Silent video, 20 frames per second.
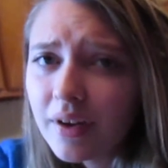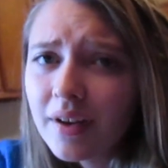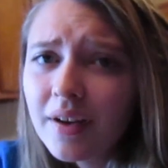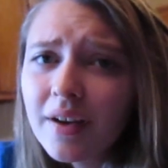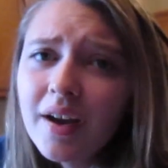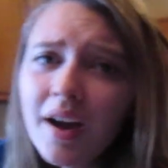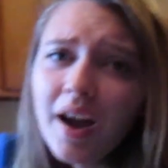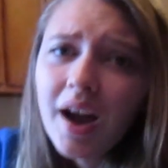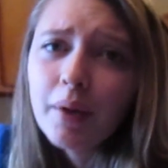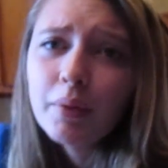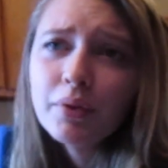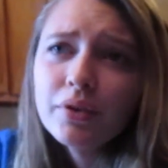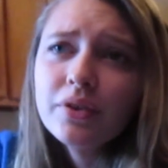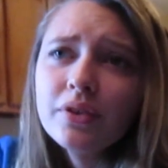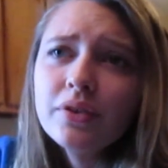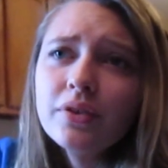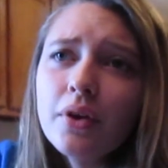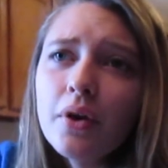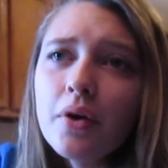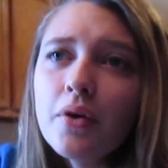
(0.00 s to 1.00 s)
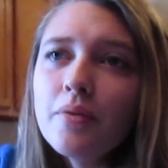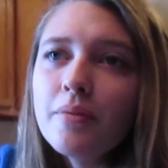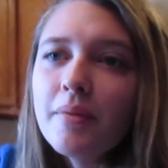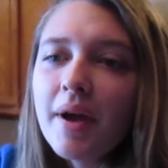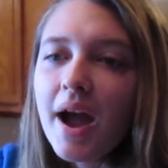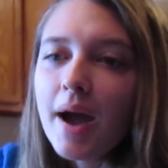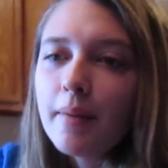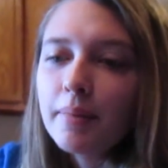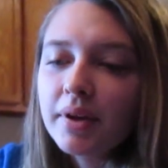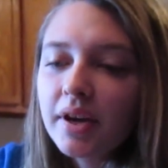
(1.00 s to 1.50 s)
I was so
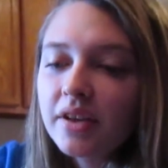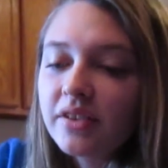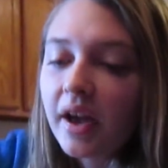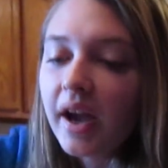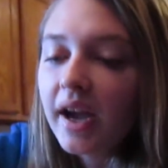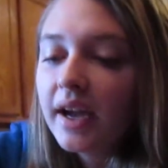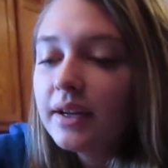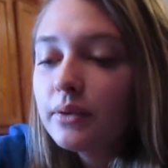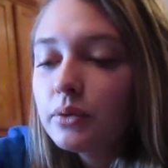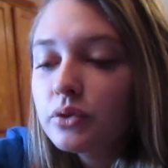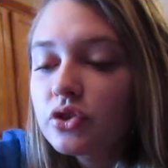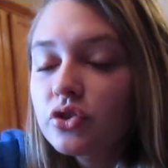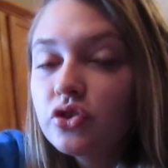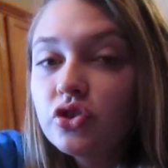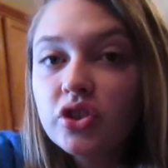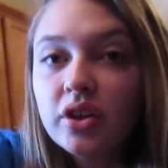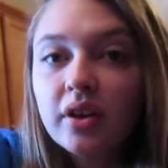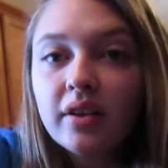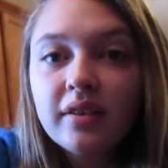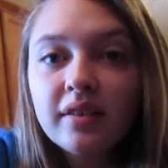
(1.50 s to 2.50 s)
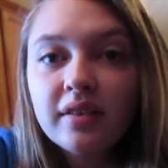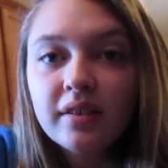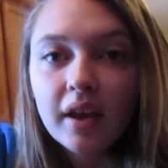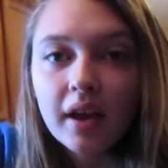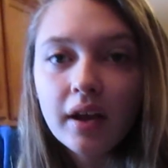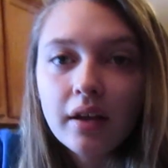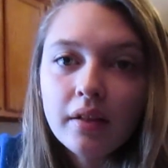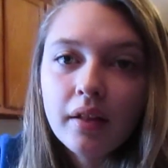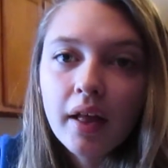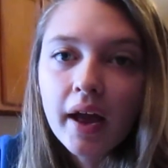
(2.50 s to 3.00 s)
mad because I was just
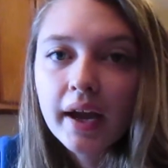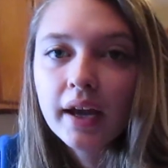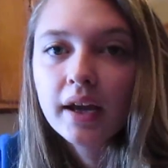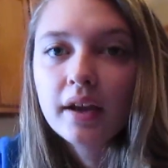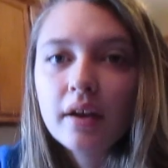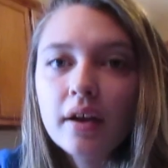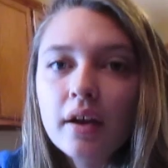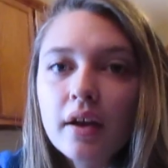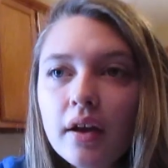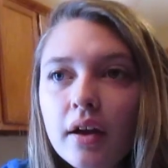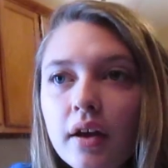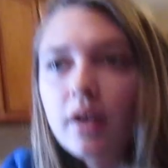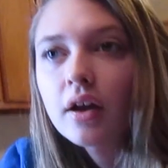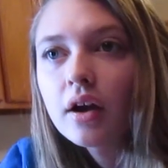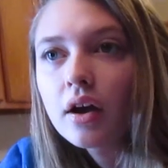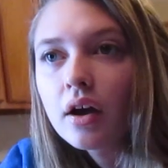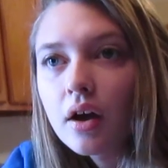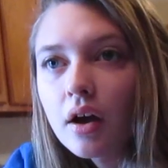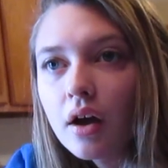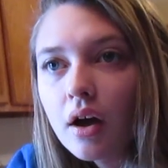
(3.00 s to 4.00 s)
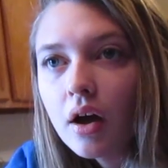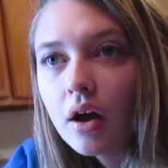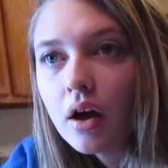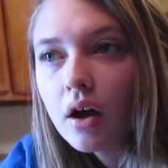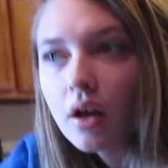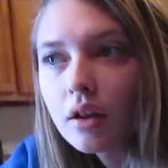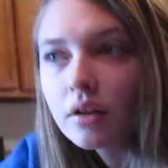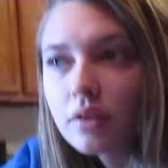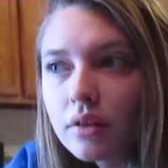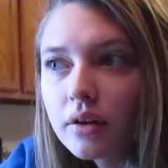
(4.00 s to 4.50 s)
sick like
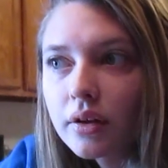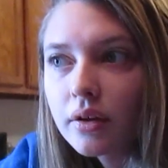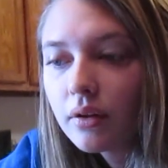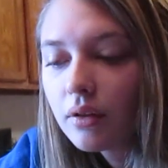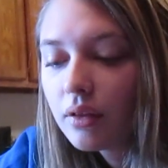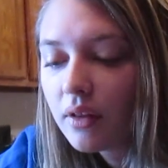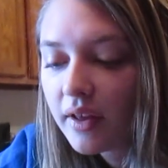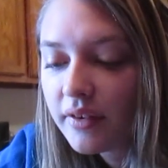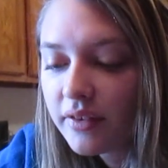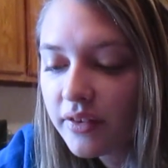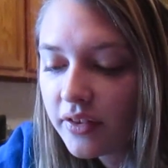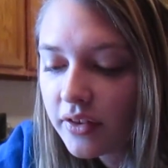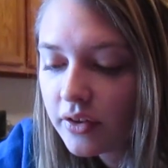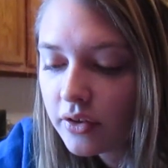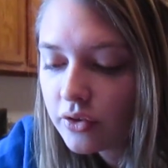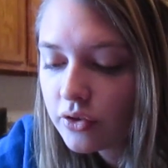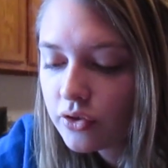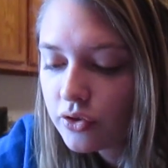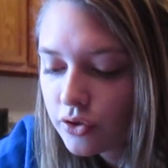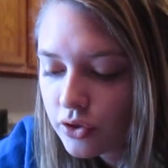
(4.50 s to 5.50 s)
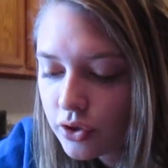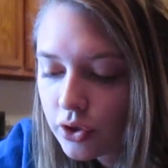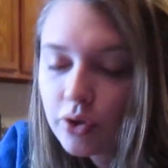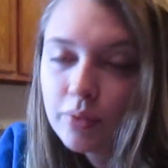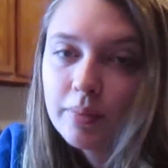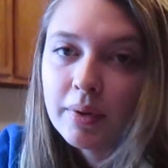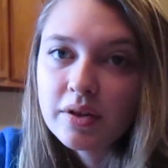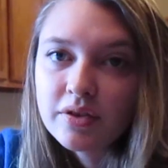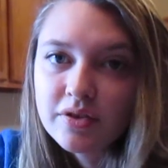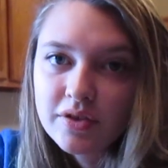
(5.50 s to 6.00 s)
a little less than two
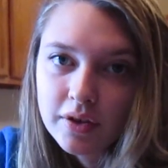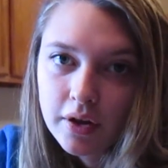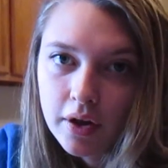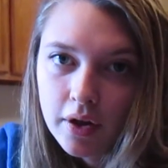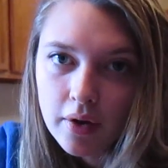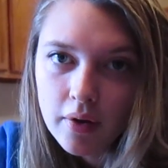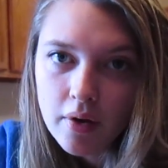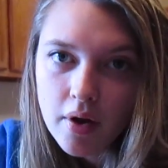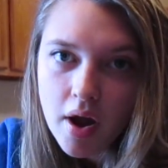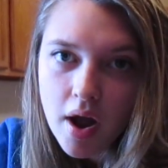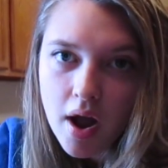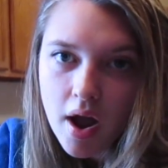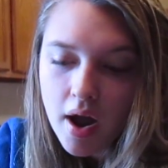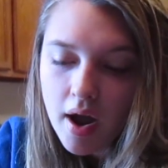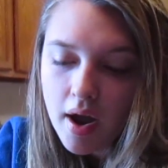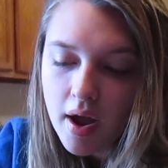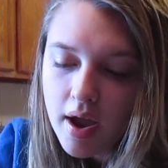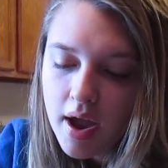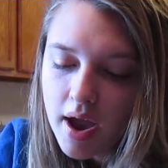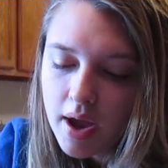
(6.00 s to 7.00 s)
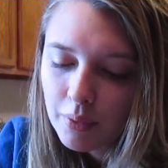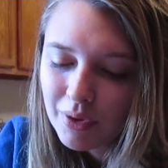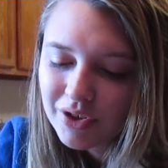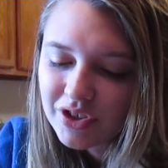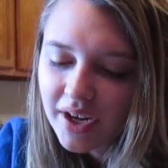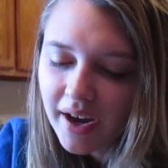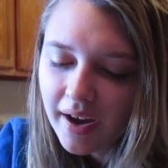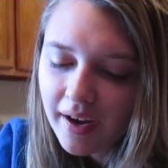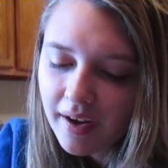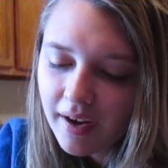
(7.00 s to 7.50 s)
months ago, and which
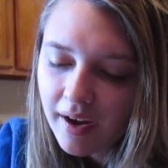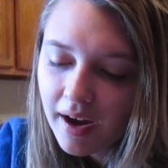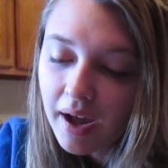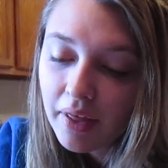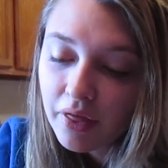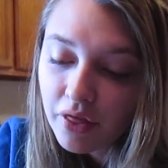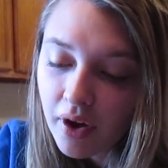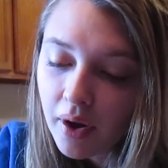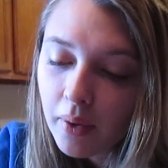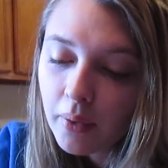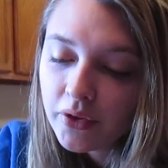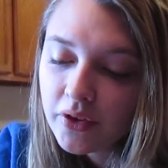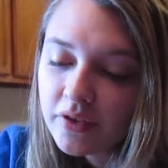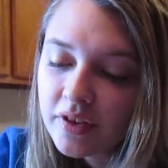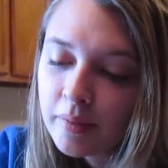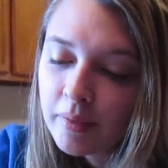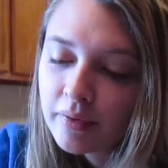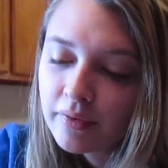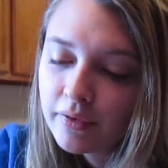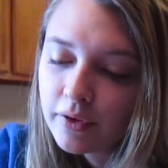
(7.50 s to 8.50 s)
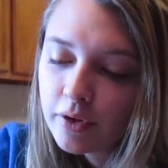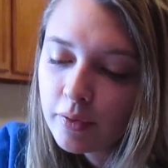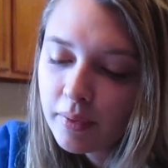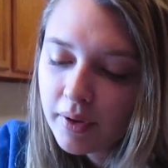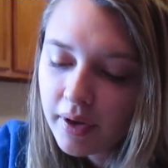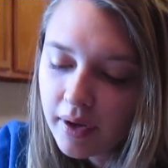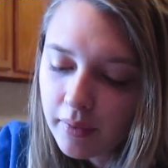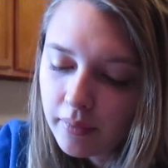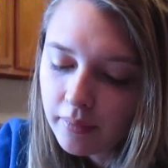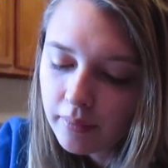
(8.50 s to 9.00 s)
I thought was the stomach flu,
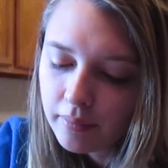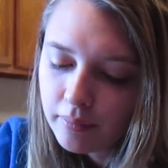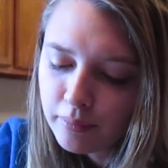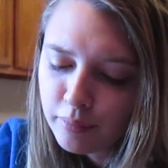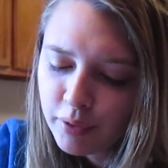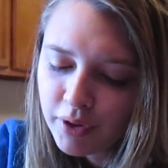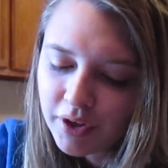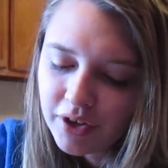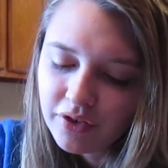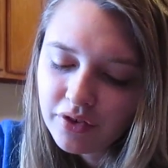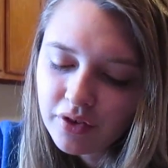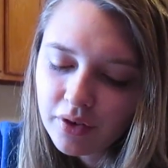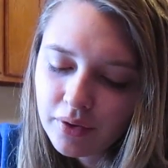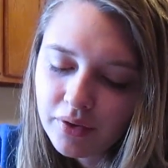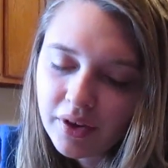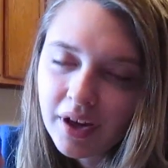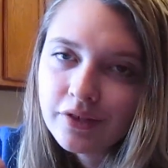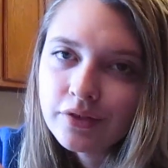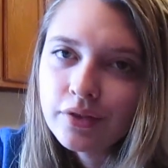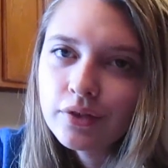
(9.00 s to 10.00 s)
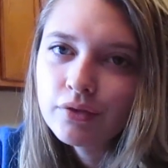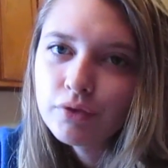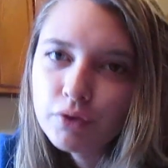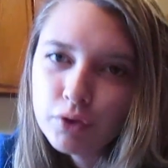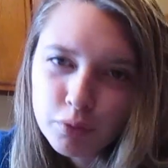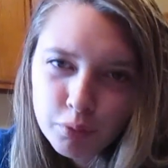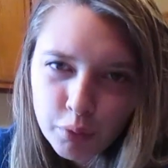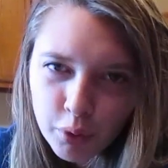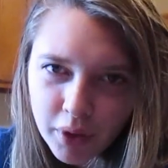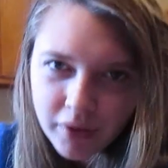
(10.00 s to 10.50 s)
but I'm pretty sure it was actually
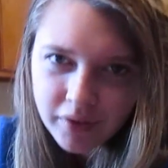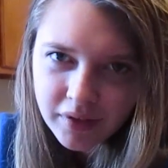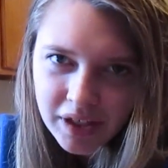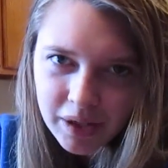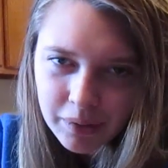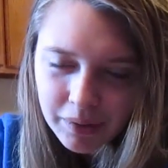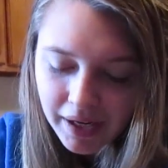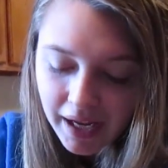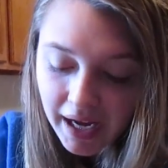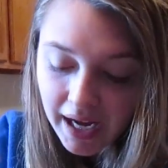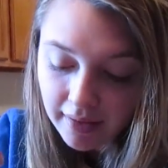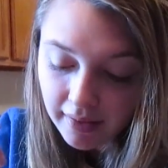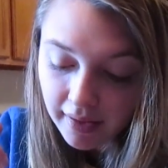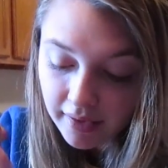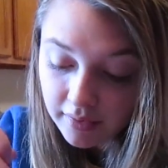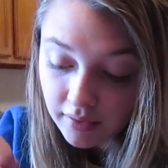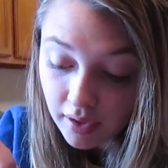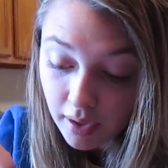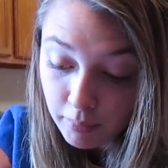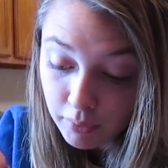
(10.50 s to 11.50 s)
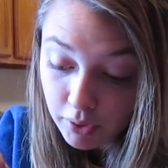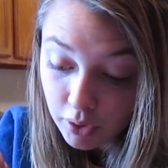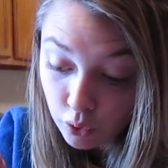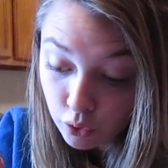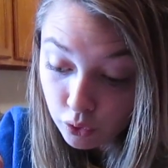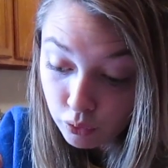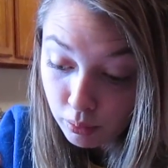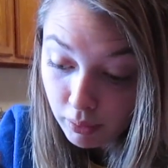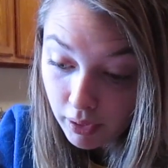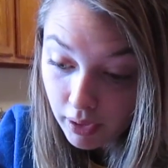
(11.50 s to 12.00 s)
food poisoning when I had last time, but it
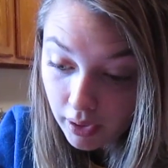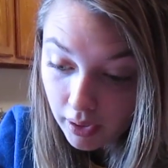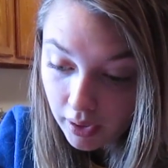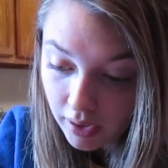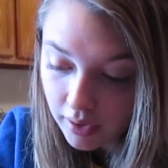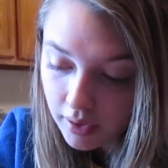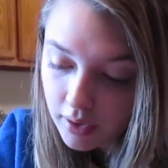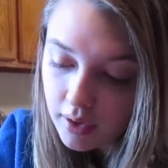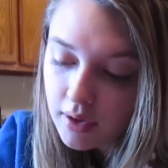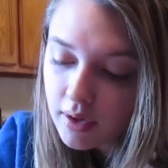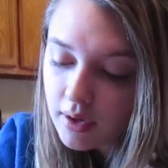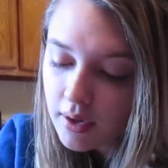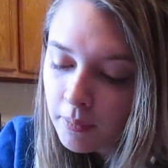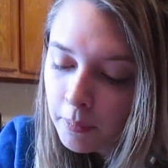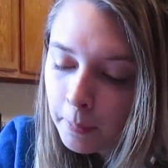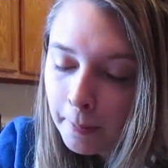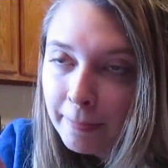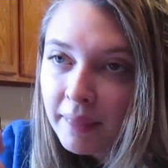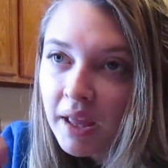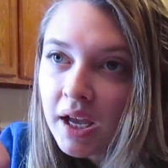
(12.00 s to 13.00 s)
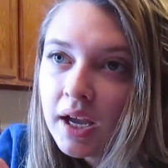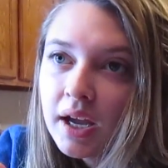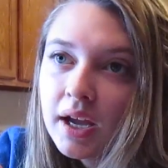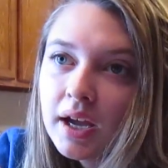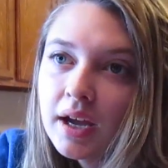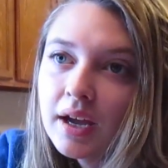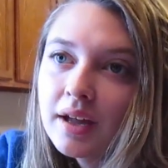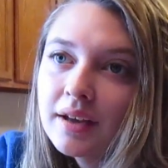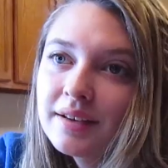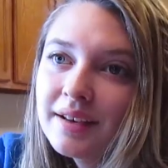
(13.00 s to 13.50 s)
was bad.
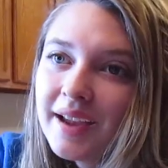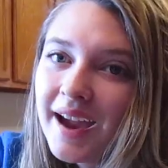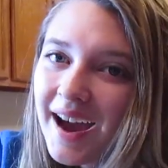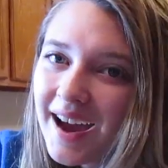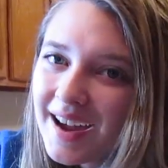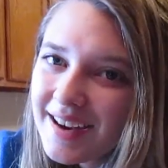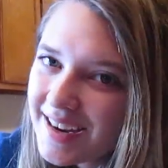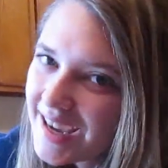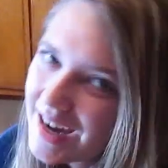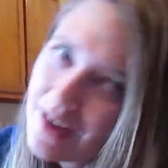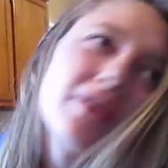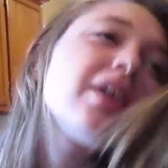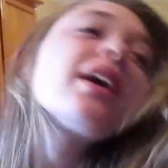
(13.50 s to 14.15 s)
And yeah, now